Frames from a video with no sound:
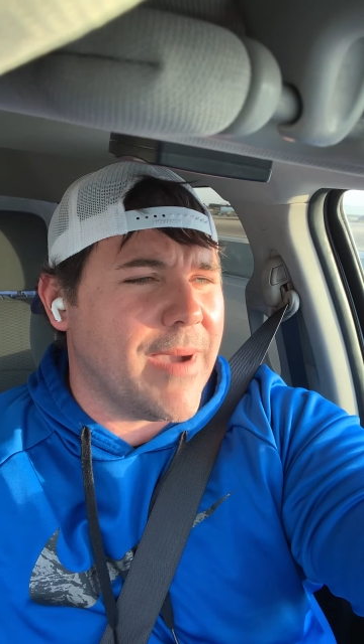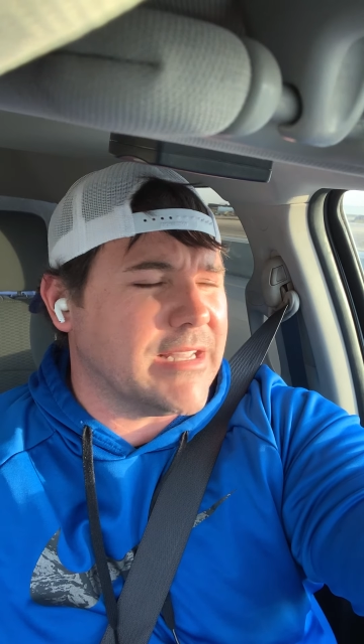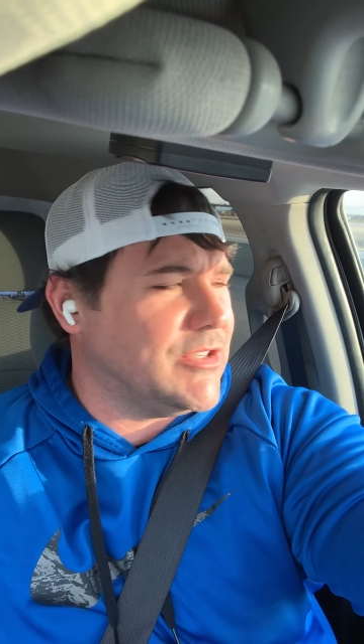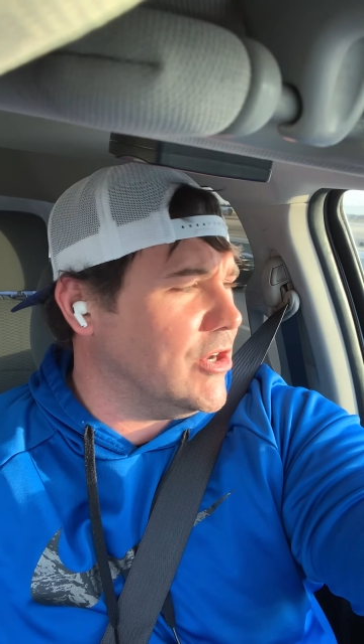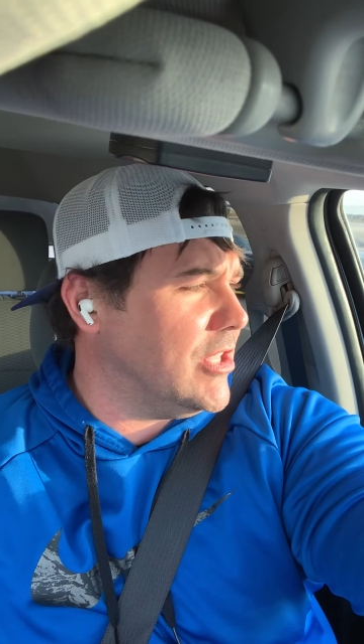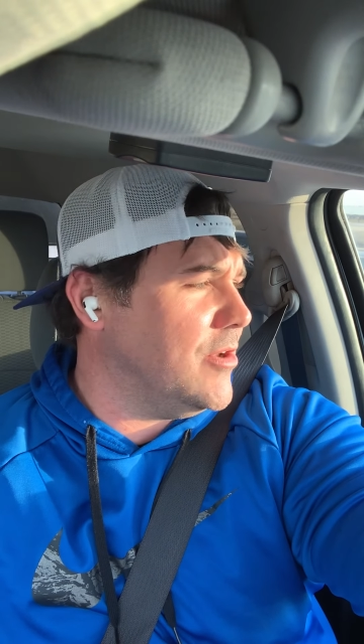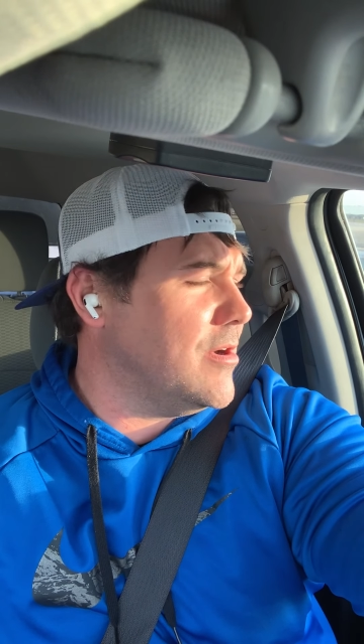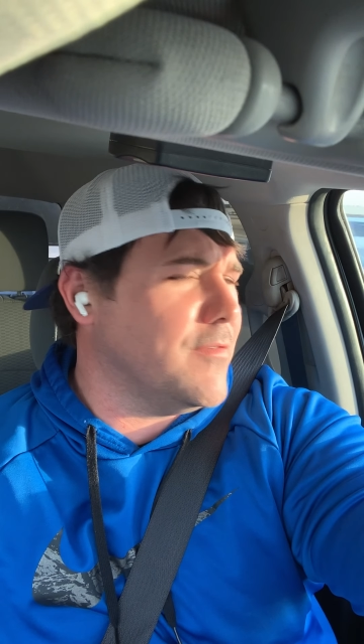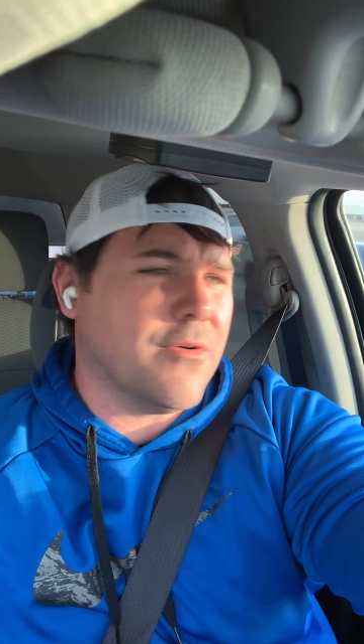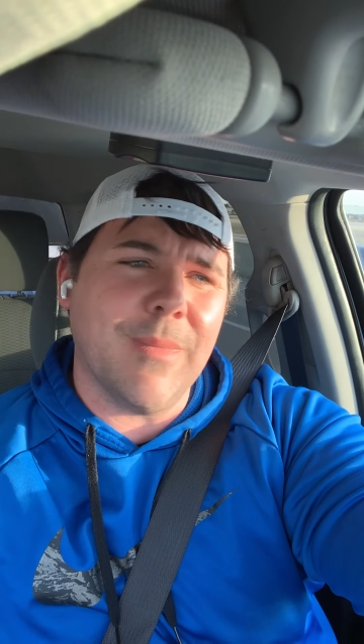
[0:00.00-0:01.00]
I took you
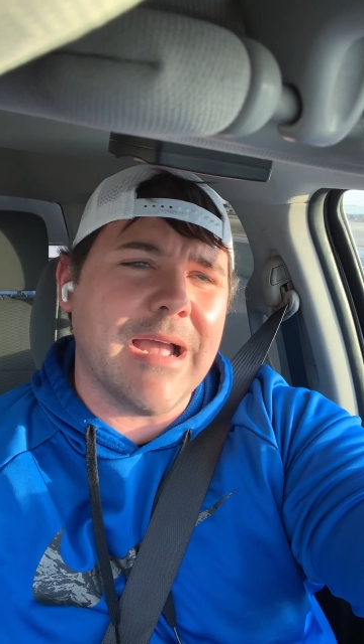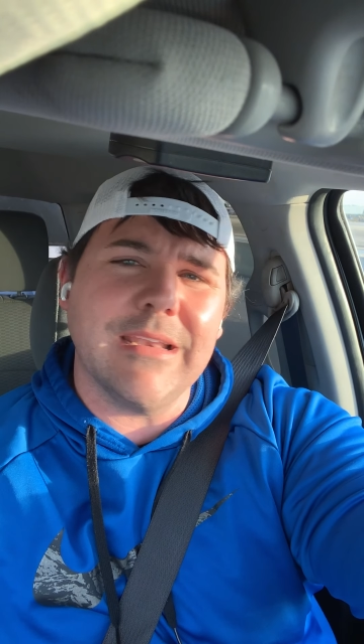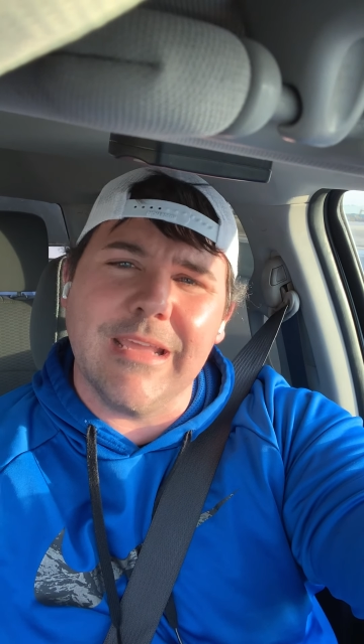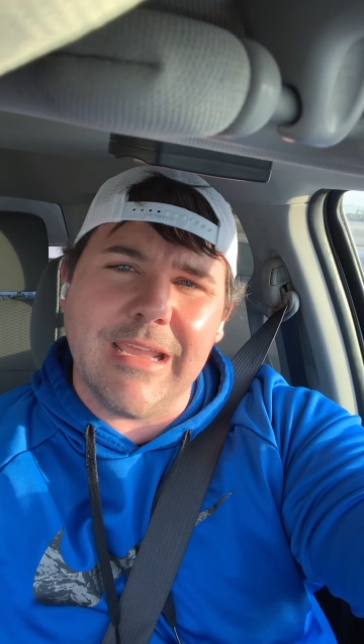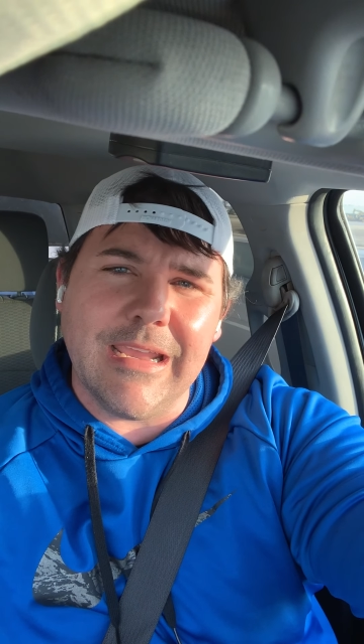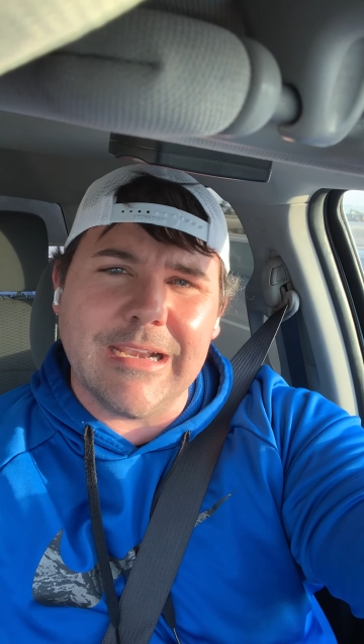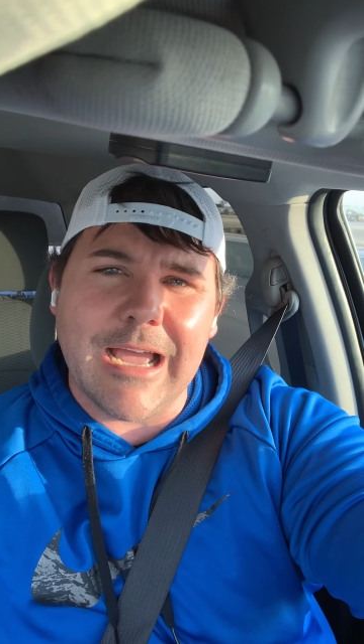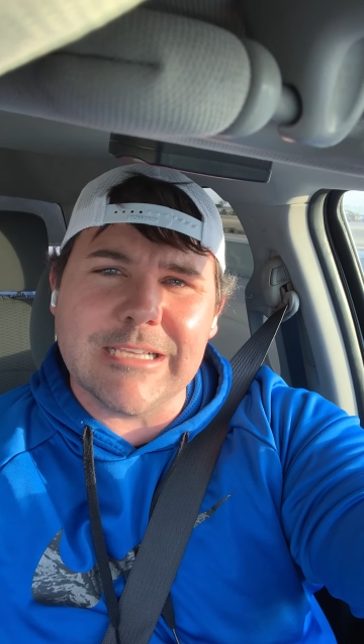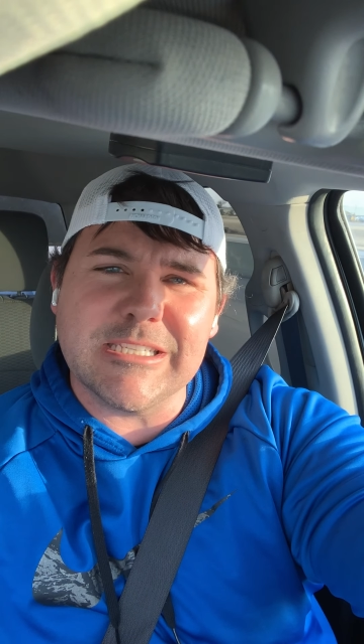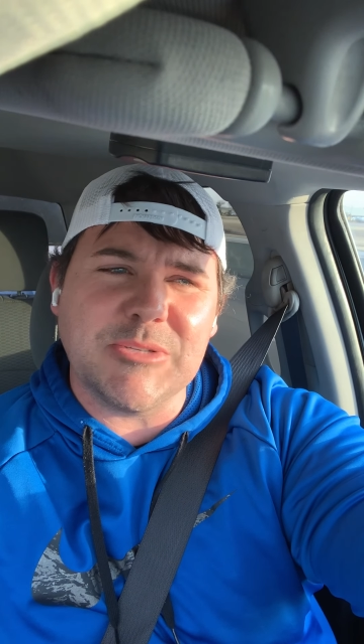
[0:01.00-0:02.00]
over my knee and
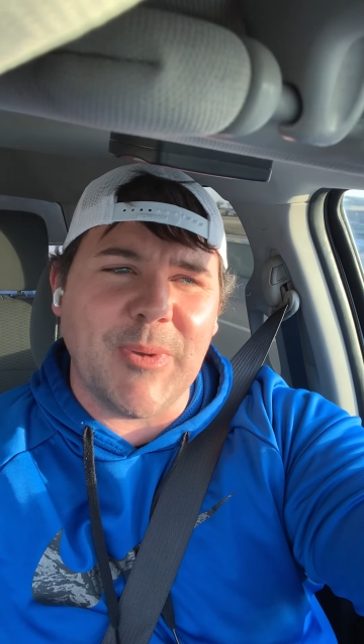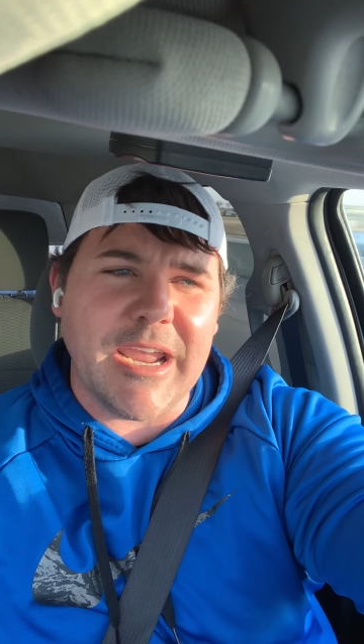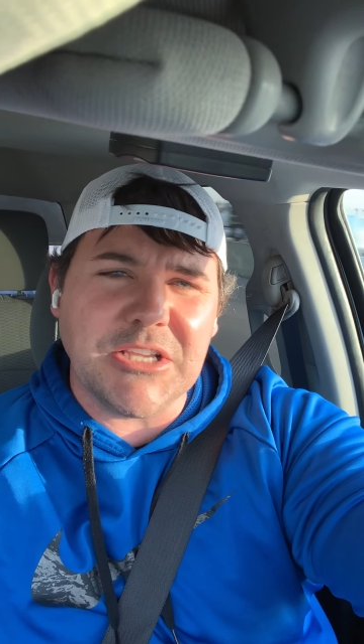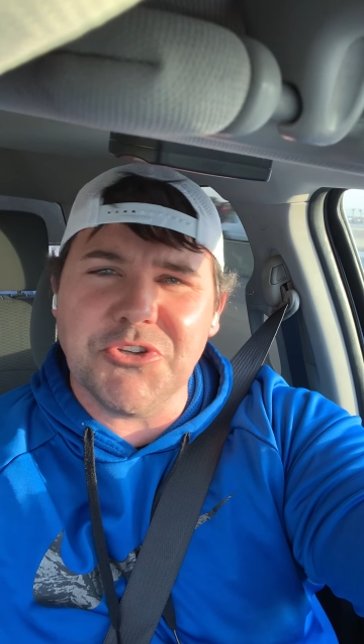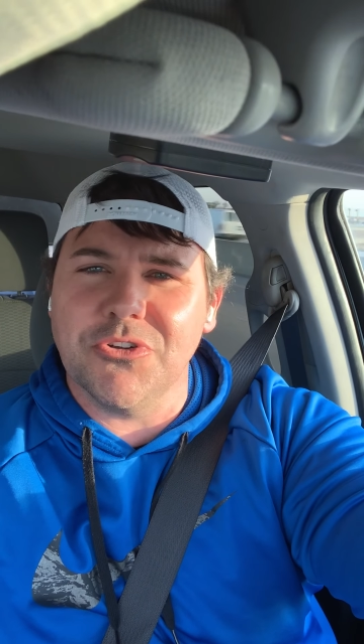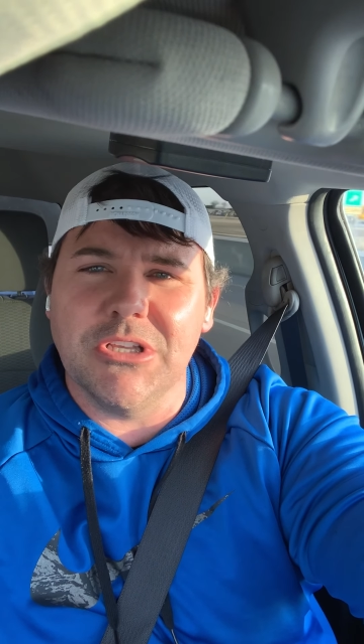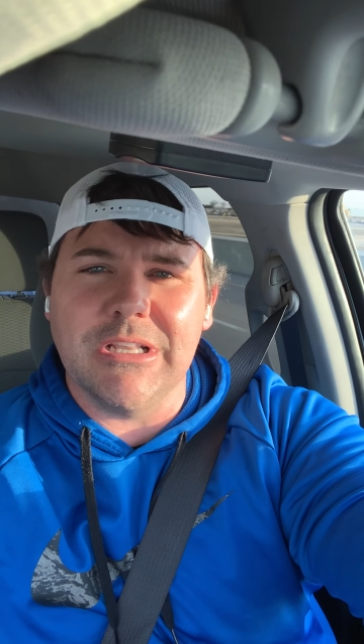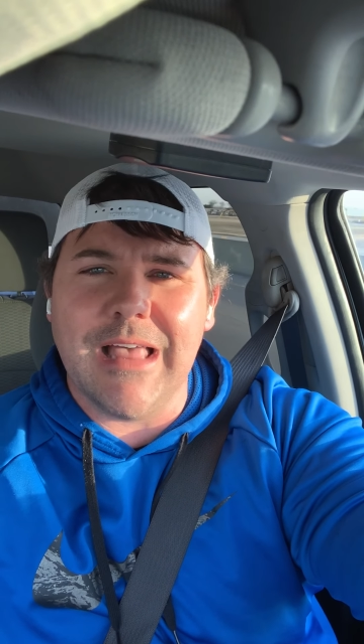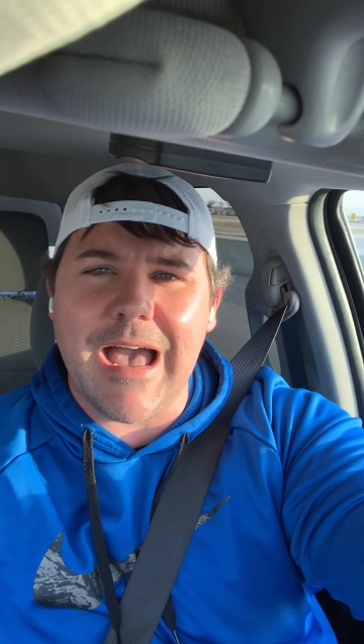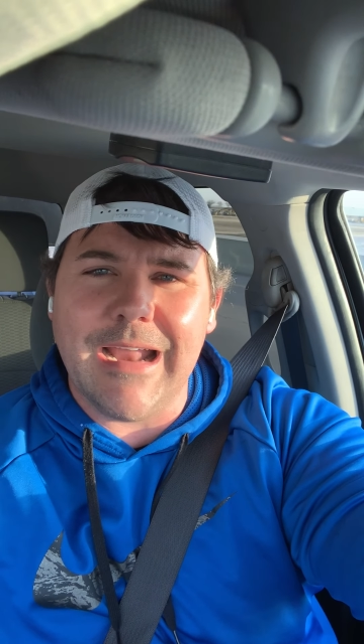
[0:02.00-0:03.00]
I spanked your
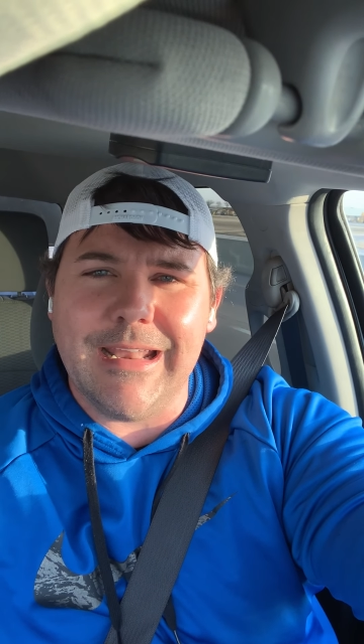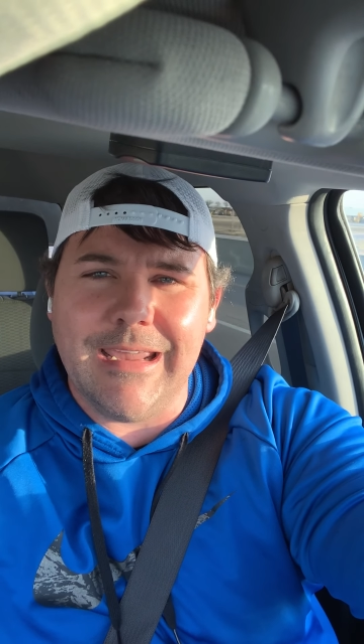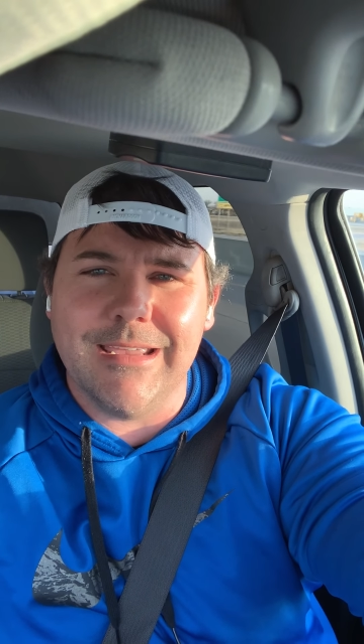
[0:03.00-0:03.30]
little hiney.